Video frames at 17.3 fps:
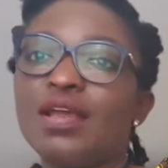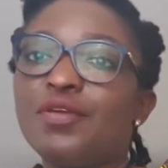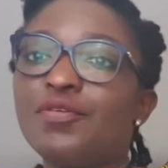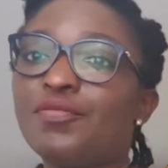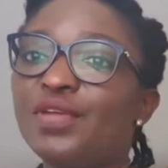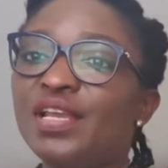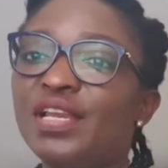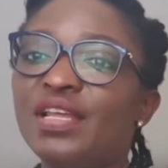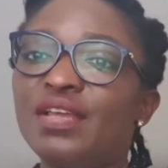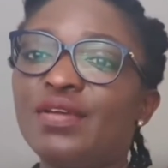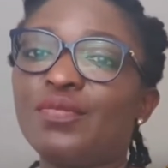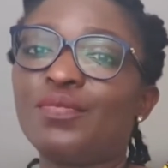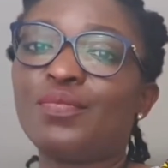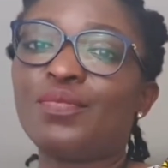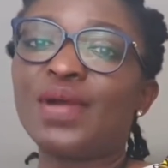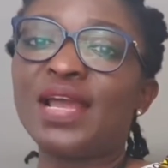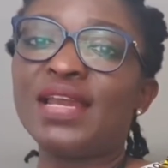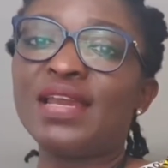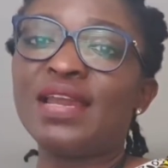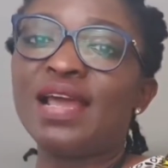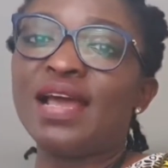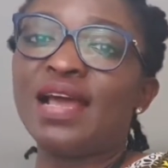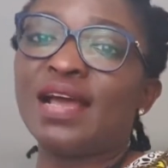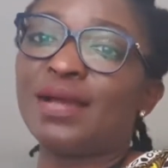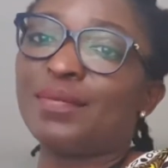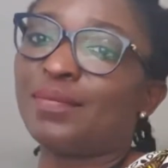Really, when
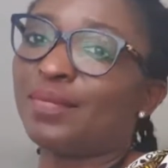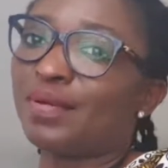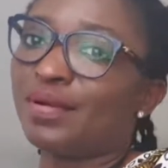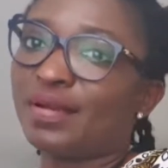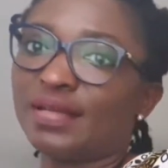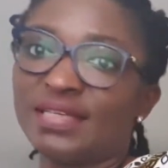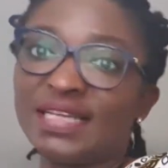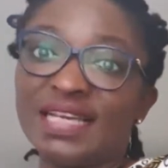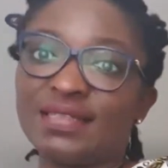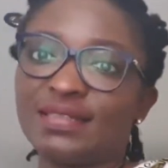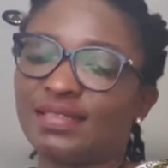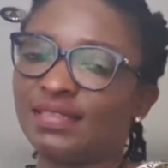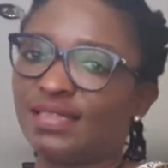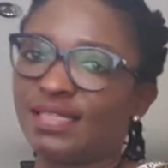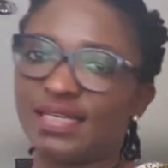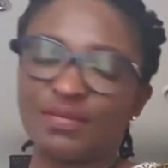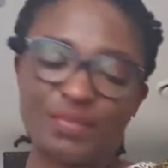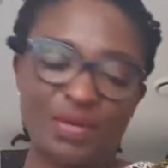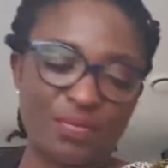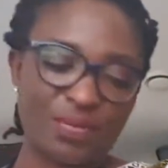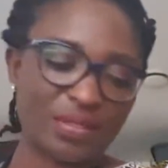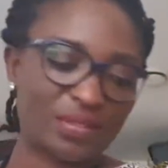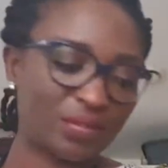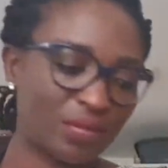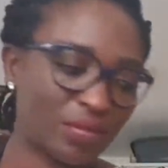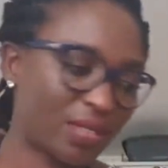yesterday when we
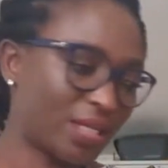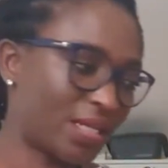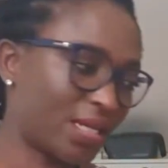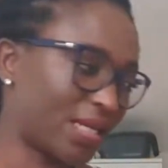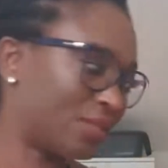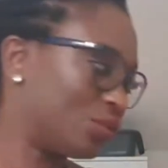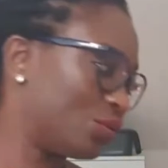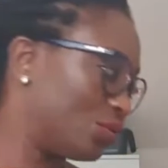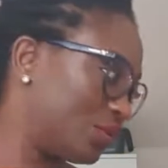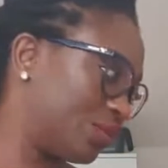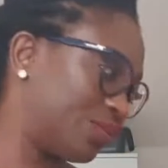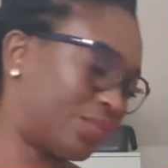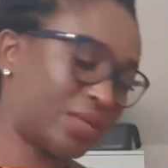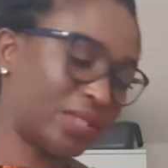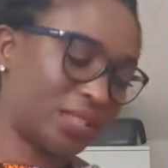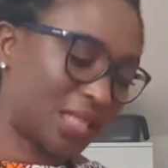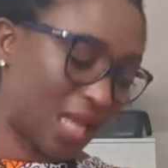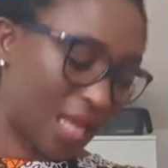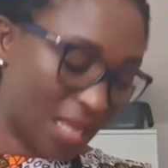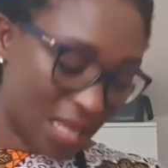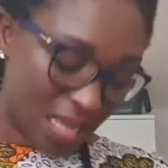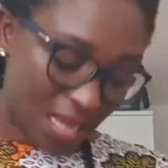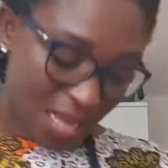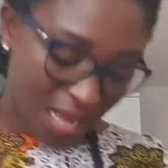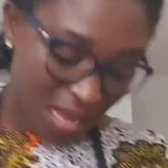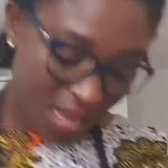were talking, I told the boys that
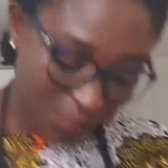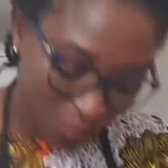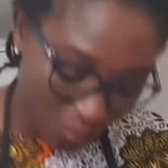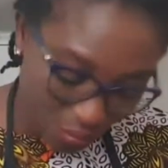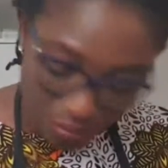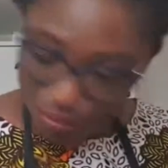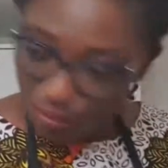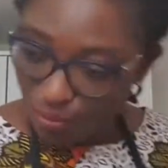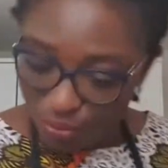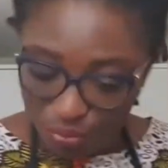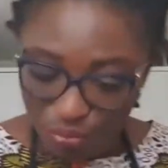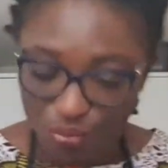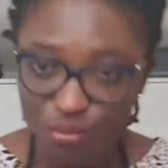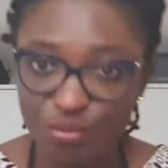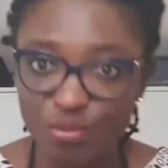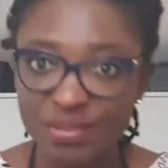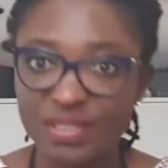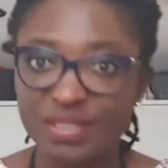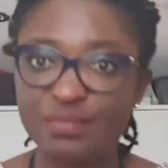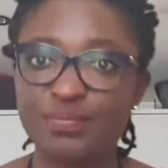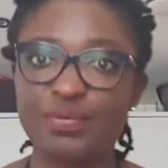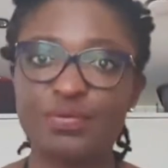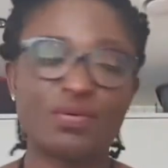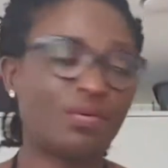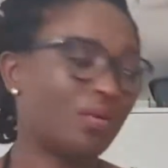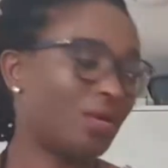I'm not going to cook today,
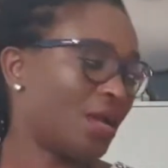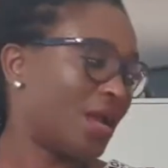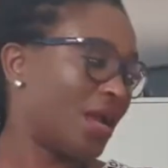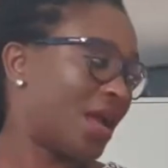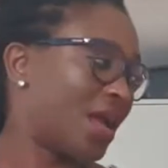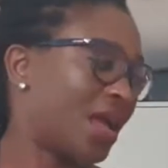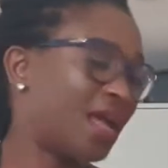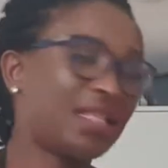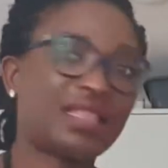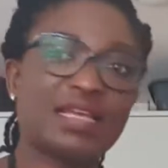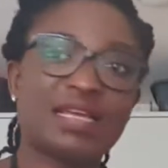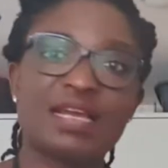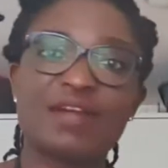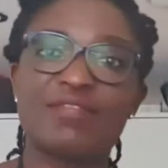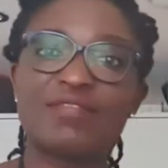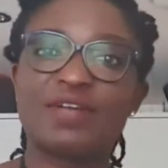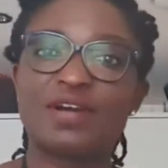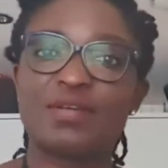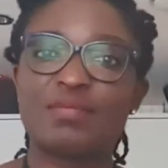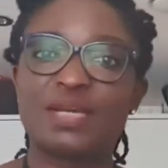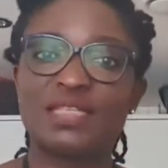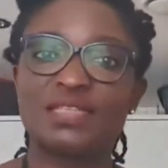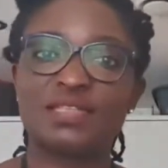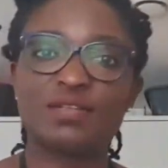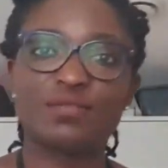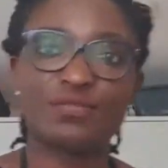but I think I found
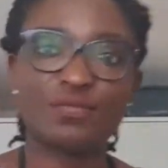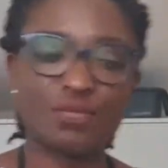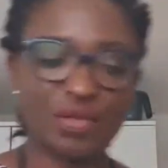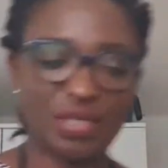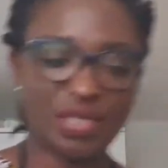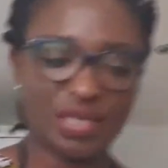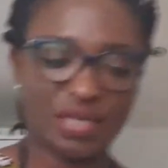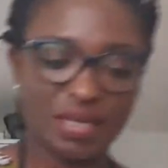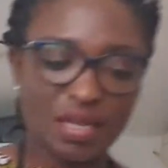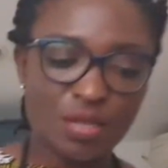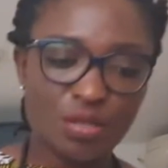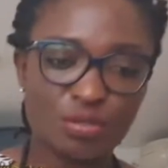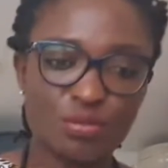myself cooking.